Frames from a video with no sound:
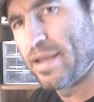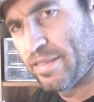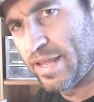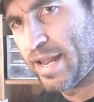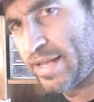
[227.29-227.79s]

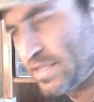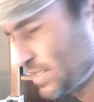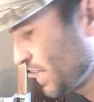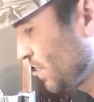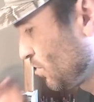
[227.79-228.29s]
and then add the
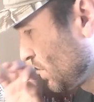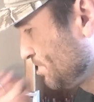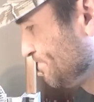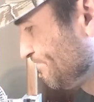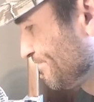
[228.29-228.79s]
second
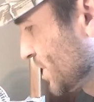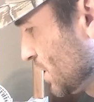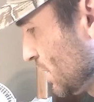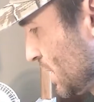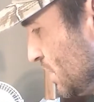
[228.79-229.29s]
one,
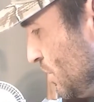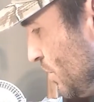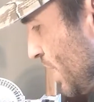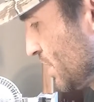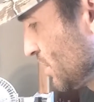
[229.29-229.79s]
I like to
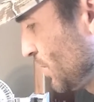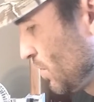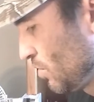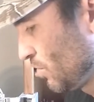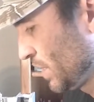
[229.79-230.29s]
do that so we
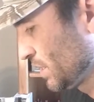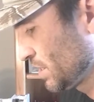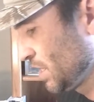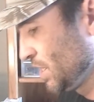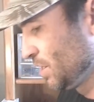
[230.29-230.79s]
don't
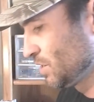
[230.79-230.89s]
waste.